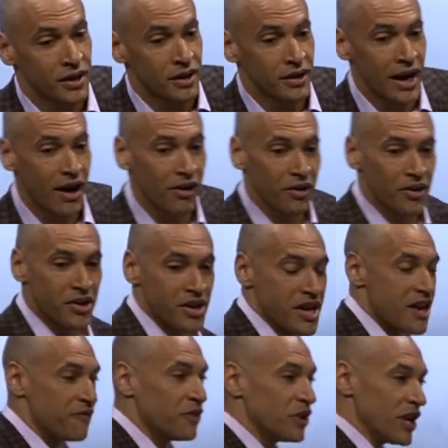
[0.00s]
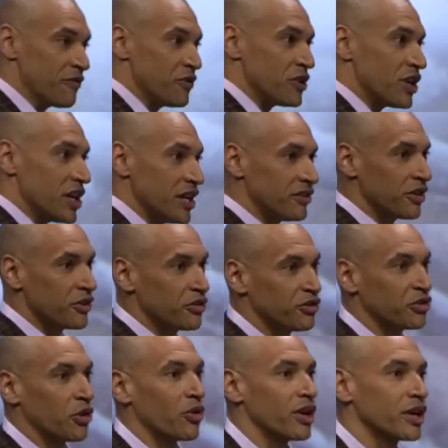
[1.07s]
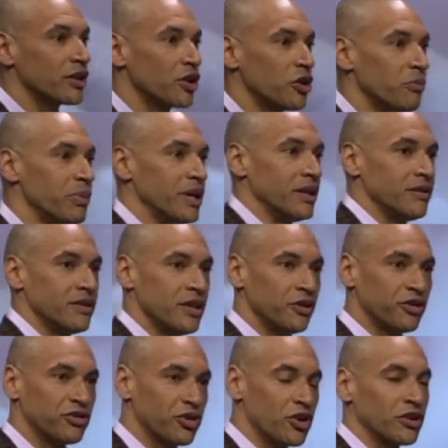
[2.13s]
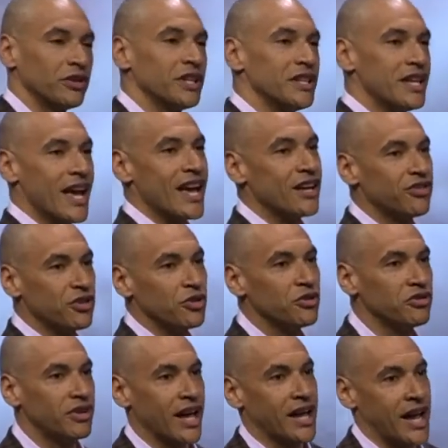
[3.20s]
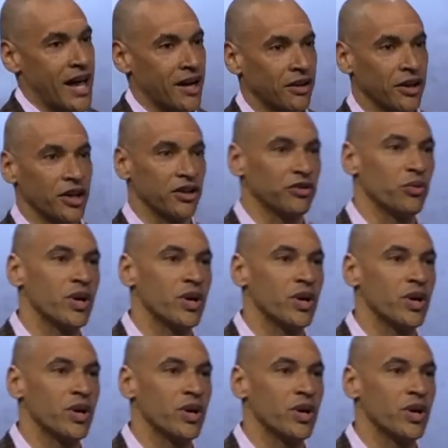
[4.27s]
Now, if you, if you get into the story a little bit, you know, certainly the A's use data analytics.